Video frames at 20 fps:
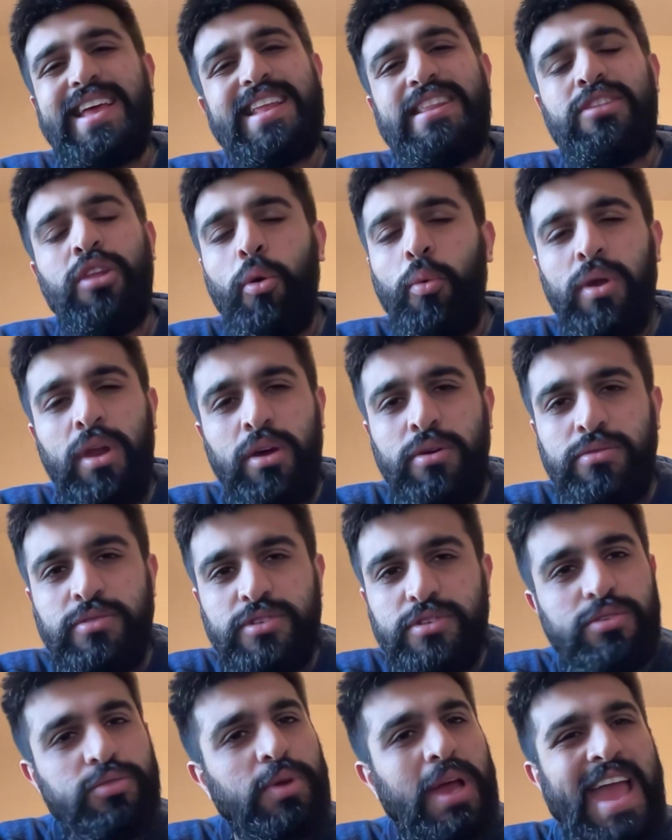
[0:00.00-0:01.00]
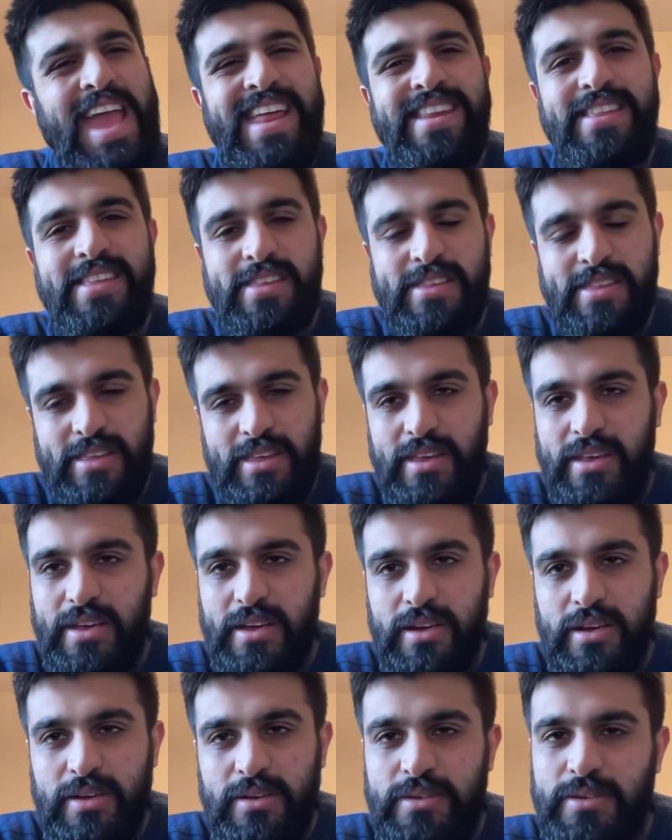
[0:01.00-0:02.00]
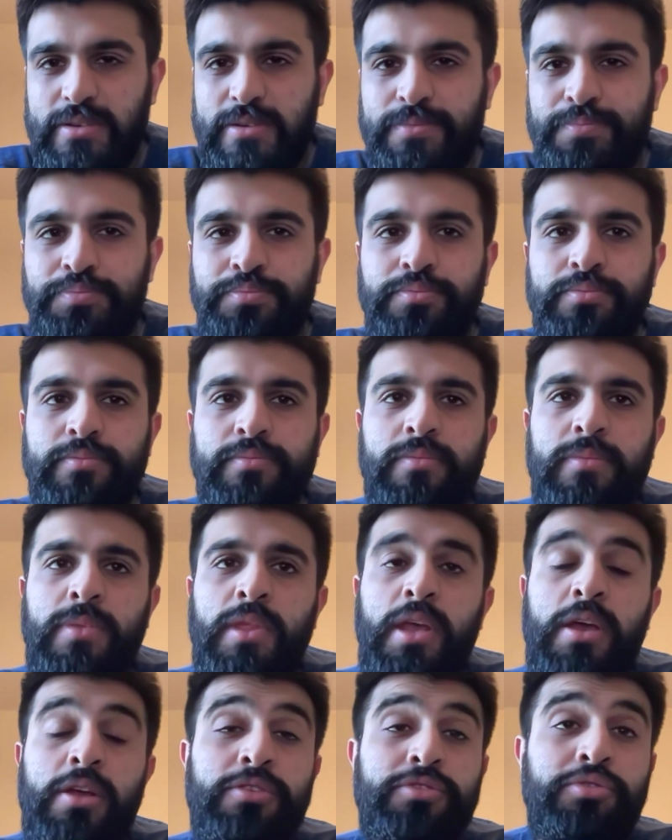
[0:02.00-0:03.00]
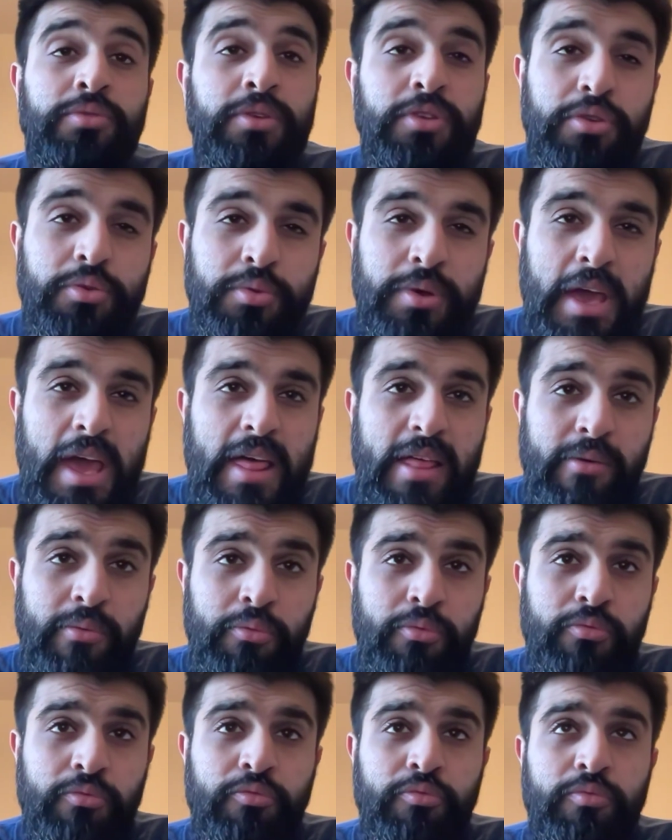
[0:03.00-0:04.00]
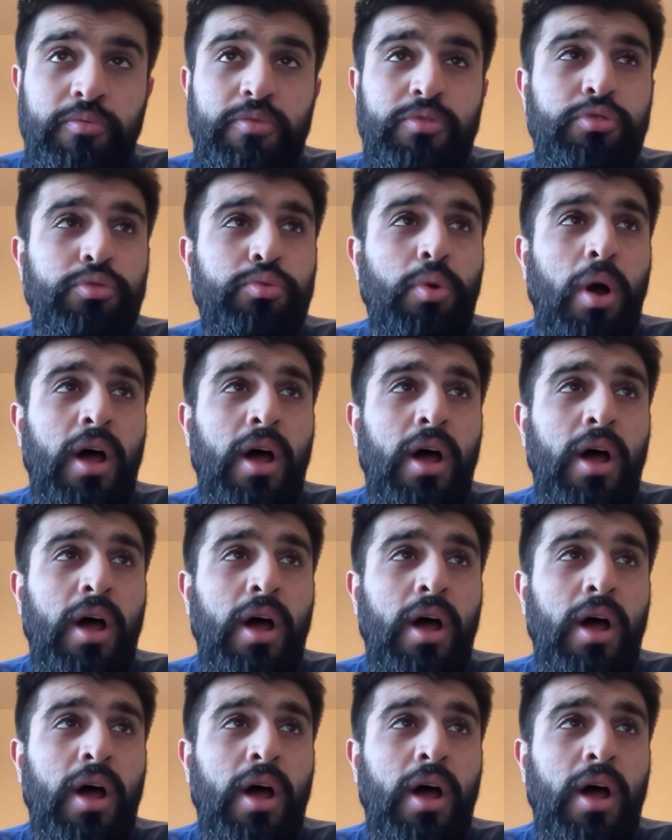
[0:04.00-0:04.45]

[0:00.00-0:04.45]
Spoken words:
no one owes you anything. The sooner you